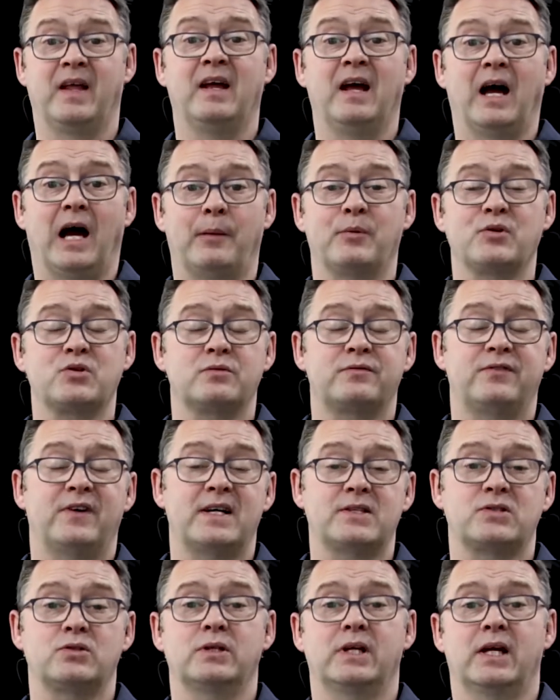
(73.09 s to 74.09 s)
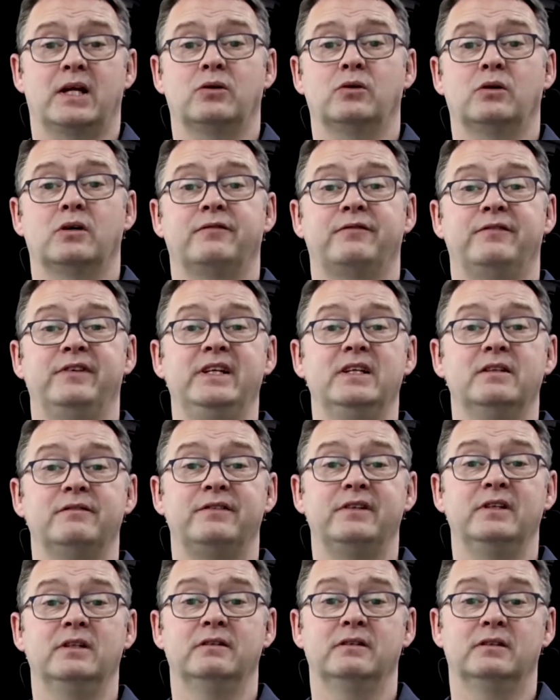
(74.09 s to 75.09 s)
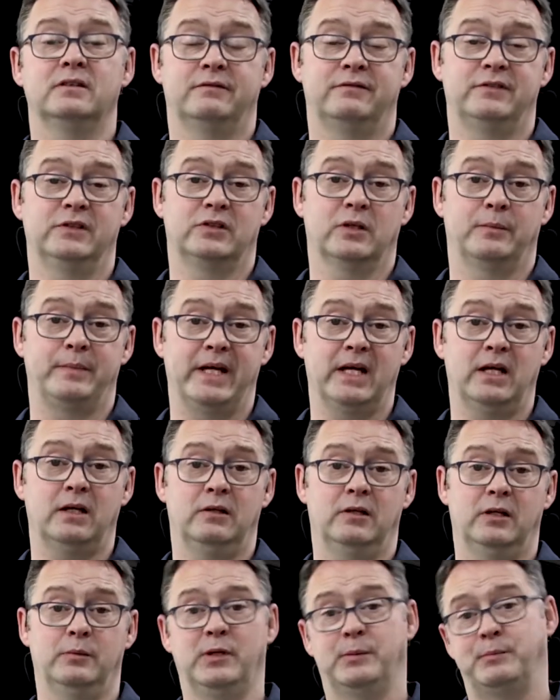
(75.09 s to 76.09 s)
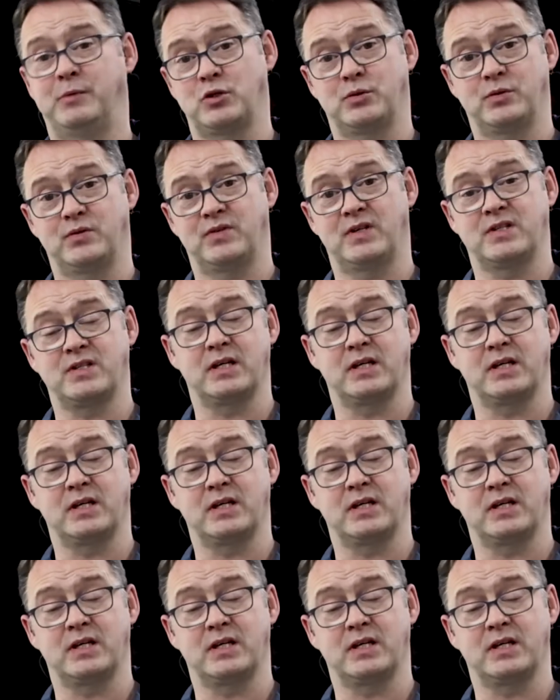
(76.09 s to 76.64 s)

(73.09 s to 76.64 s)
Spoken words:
But a vehicle like this has many more filters,